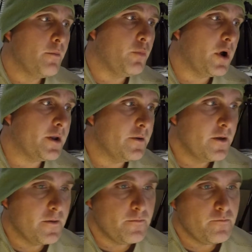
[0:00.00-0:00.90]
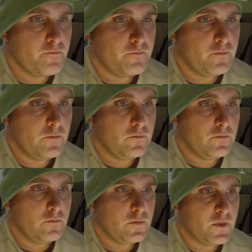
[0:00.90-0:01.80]
But
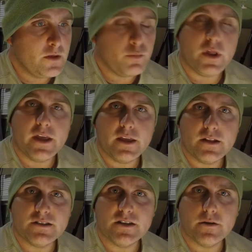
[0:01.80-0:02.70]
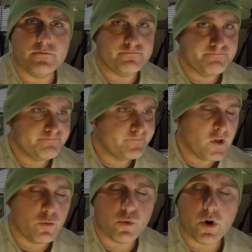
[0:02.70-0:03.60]
the blank and the tip,
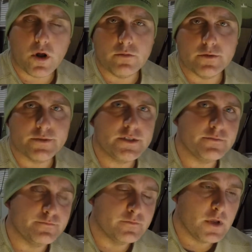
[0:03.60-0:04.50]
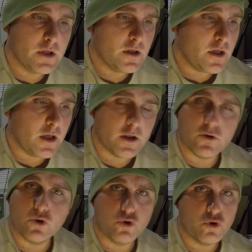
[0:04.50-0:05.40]
no problems.
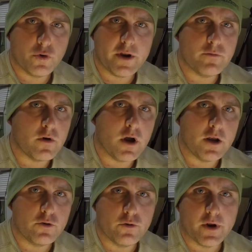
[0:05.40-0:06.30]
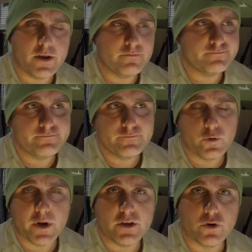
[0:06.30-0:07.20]
Great rod,
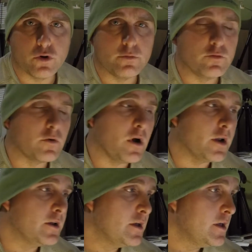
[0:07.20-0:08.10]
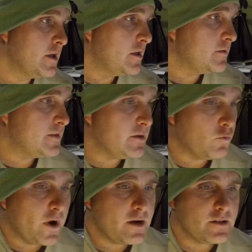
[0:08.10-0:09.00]
great durable rod. The
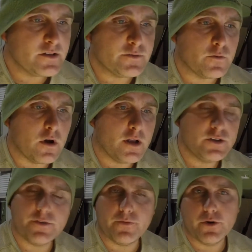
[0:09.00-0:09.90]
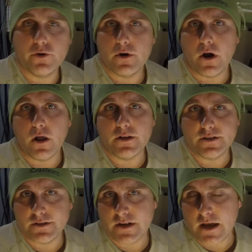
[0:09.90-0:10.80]
weight of this rod, just for your knowledge,
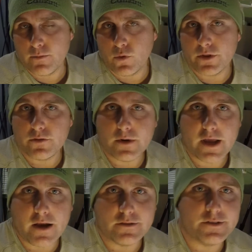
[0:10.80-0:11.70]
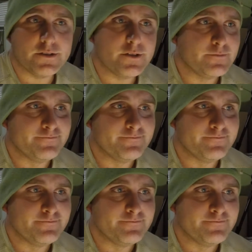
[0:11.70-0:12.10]
is 9.3 ounces.